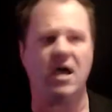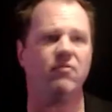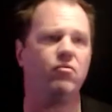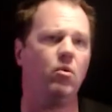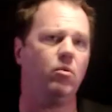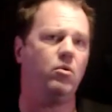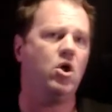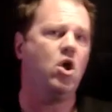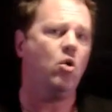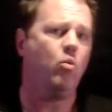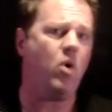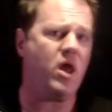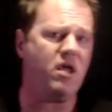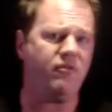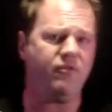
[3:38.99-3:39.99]
Well, what
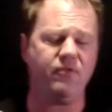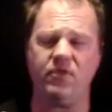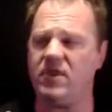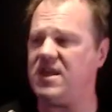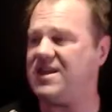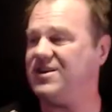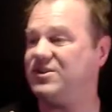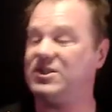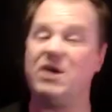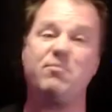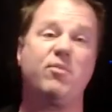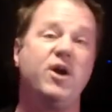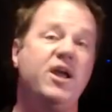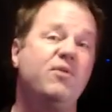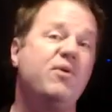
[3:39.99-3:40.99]
if the
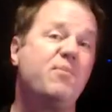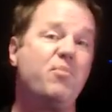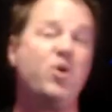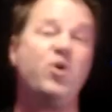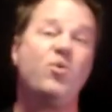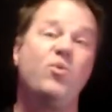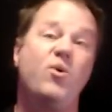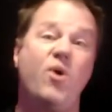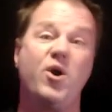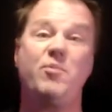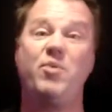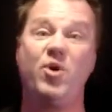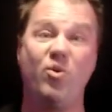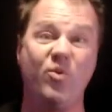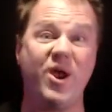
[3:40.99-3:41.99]
submarine, we want to put a
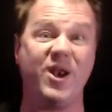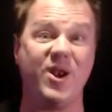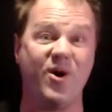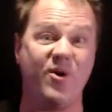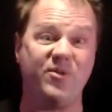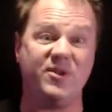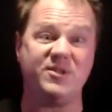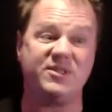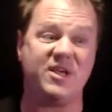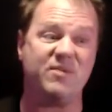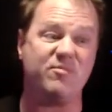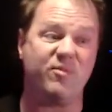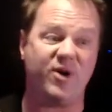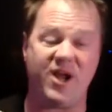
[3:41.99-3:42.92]
window in the submarine?